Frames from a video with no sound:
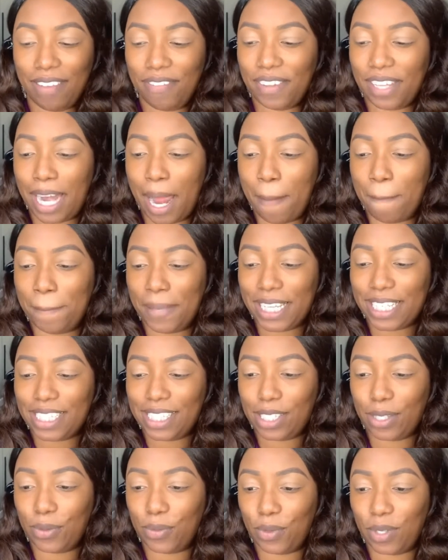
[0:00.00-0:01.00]
and I mixed
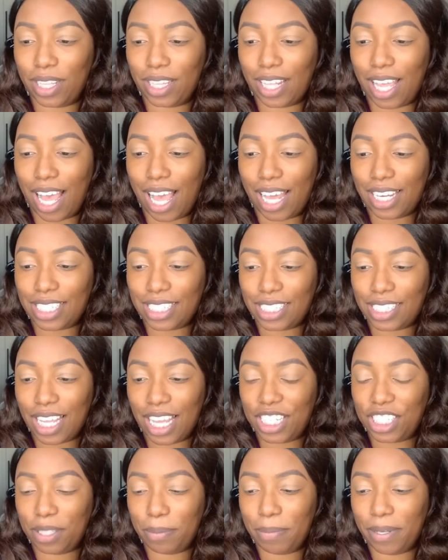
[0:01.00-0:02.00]
it with the
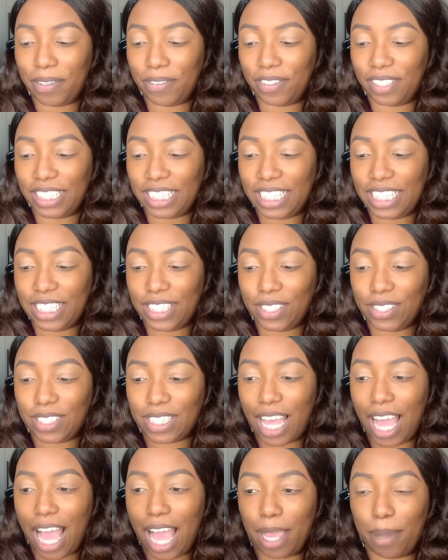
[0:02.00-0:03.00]
Anastasia Beverly Hills
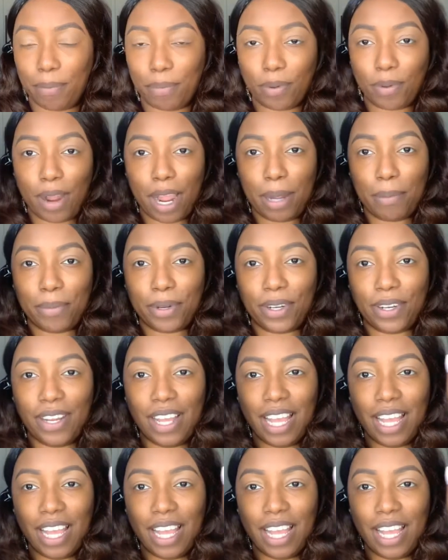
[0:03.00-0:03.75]
Eye Primer.